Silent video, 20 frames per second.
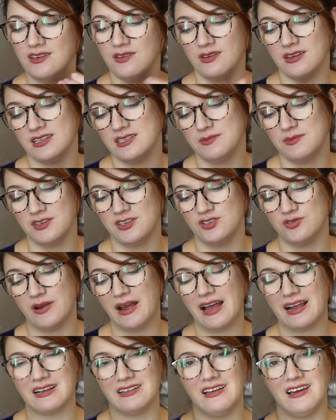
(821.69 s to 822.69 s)
you get some like
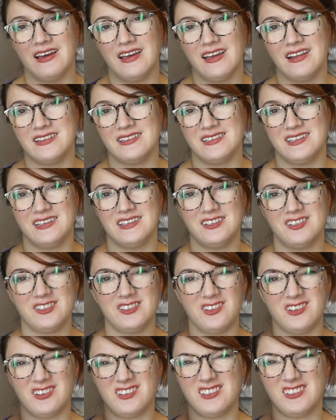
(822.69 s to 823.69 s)
drag lines and it
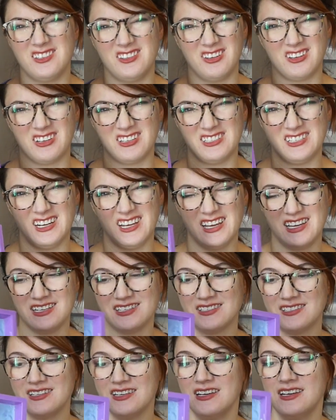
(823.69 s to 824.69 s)
just doesn't look as
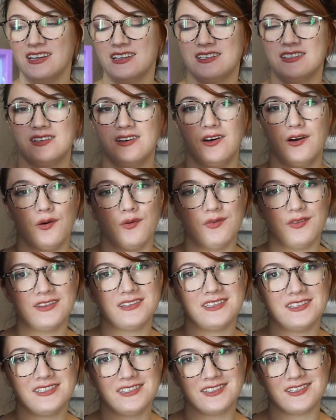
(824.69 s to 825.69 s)
nice. So
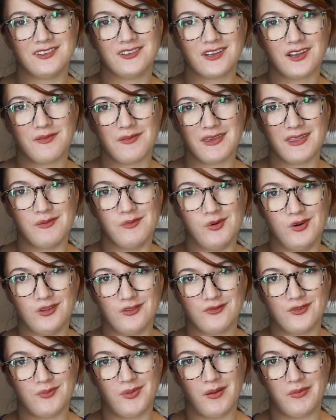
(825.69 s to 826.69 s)
this is still going to be in the
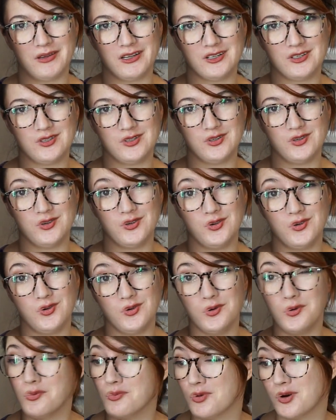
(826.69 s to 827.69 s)
mold for probably
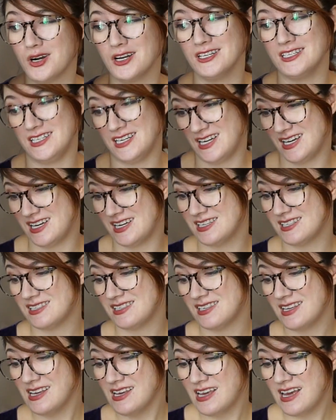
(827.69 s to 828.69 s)
2 more
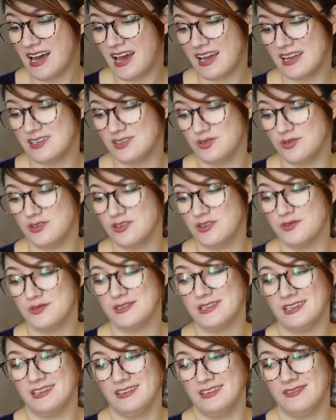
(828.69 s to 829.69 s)
days. I do
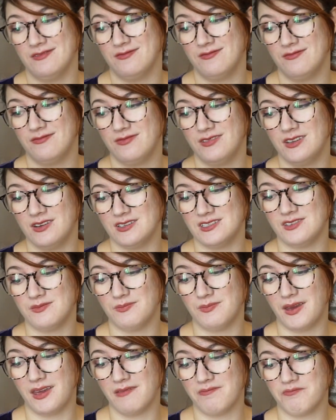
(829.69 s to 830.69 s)
use
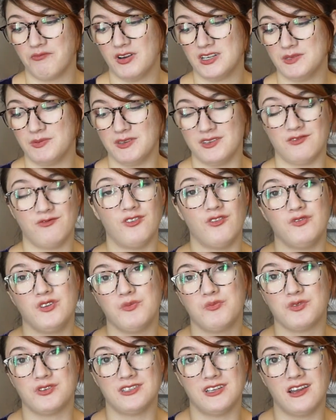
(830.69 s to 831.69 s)
my recipe is
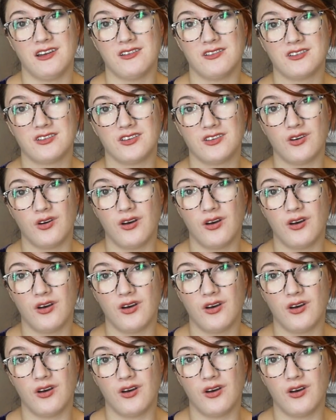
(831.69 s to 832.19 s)
50%